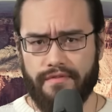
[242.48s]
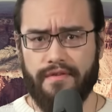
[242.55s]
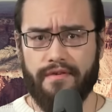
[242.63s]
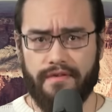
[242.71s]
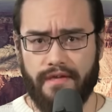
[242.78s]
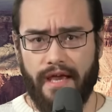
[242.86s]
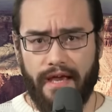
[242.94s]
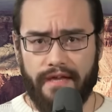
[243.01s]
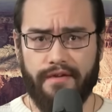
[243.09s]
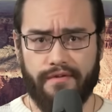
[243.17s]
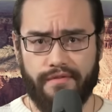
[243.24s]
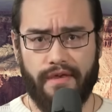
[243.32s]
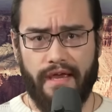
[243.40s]
the
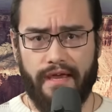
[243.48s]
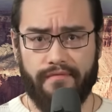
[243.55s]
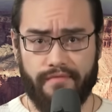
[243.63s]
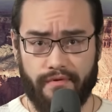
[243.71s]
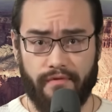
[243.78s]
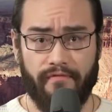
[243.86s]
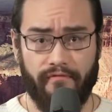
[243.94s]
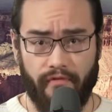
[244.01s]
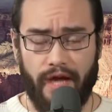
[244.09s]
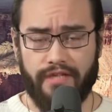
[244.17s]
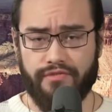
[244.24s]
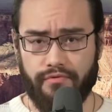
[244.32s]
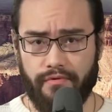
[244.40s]
canyon's caves are
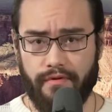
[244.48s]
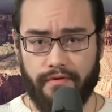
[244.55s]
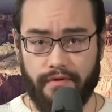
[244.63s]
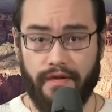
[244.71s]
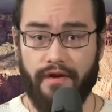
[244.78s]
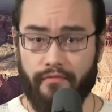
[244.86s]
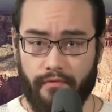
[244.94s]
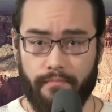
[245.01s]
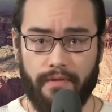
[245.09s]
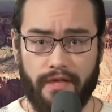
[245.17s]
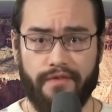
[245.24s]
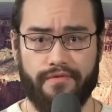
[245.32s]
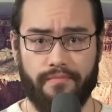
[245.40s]
fragile and
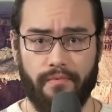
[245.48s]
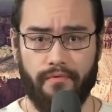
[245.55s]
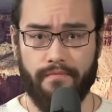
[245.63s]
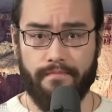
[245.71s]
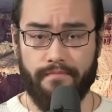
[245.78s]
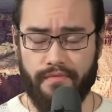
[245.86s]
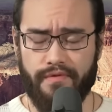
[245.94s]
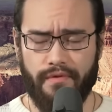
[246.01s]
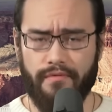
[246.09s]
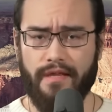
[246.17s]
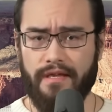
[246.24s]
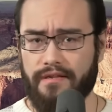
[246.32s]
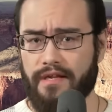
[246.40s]
irreplaceable, so
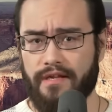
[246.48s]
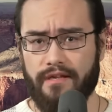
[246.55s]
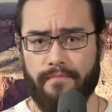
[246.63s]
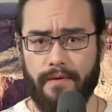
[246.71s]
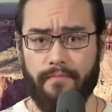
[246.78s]
they need to be